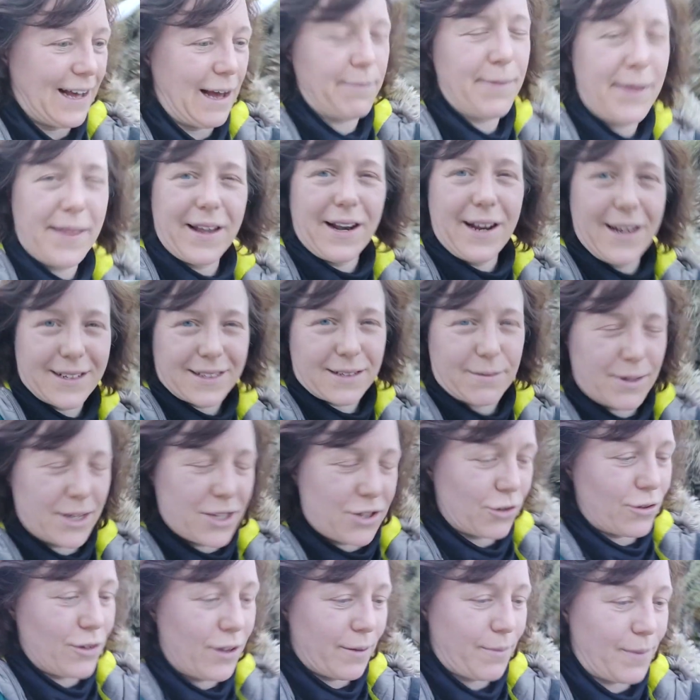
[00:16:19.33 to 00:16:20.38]
I mean, the last time I
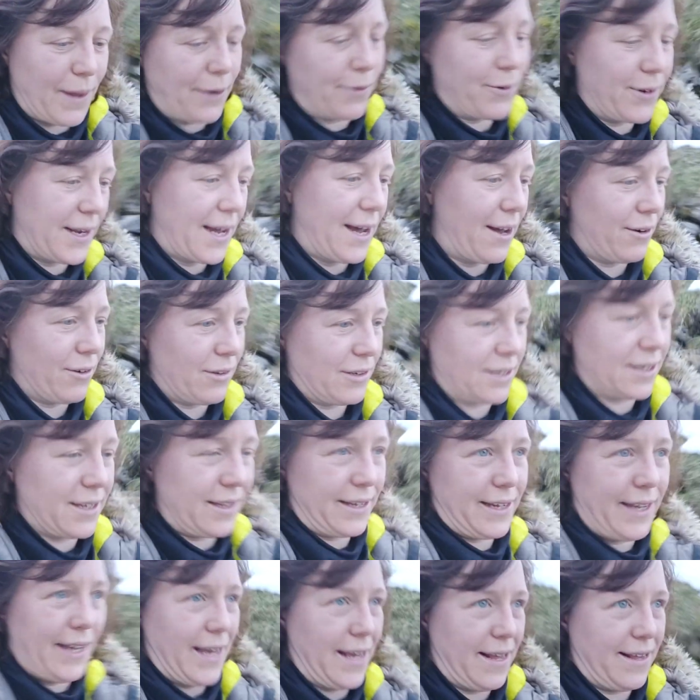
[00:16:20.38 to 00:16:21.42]
saw them, they were down onto
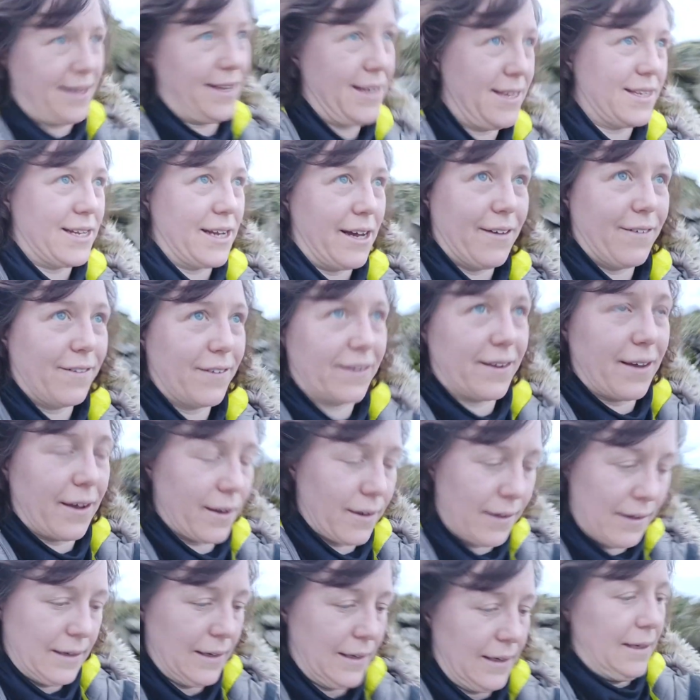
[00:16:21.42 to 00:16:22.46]
the easy stuff,
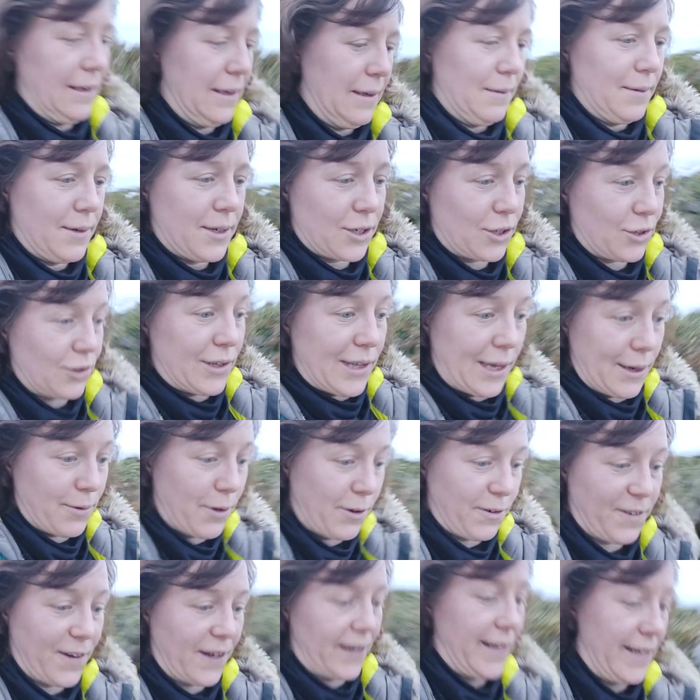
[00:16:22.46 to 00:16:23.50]
so sure they
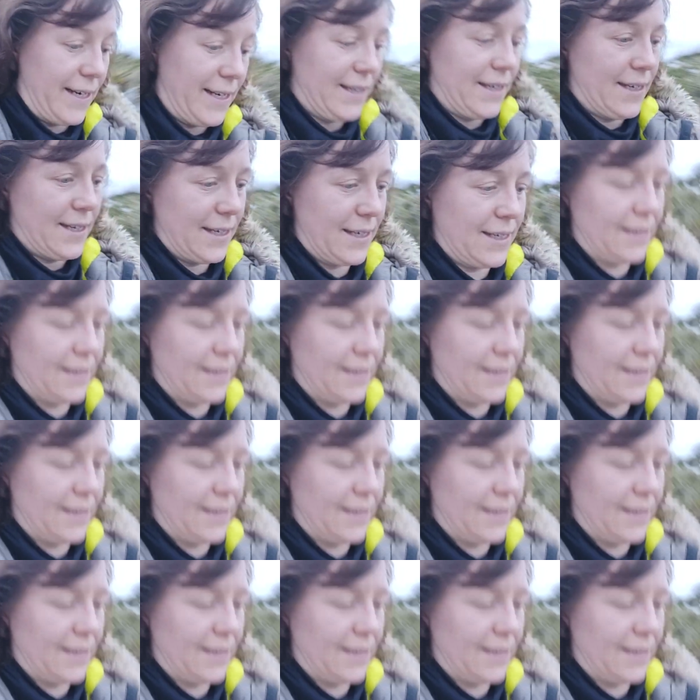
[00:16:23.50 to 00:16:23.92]
were fine.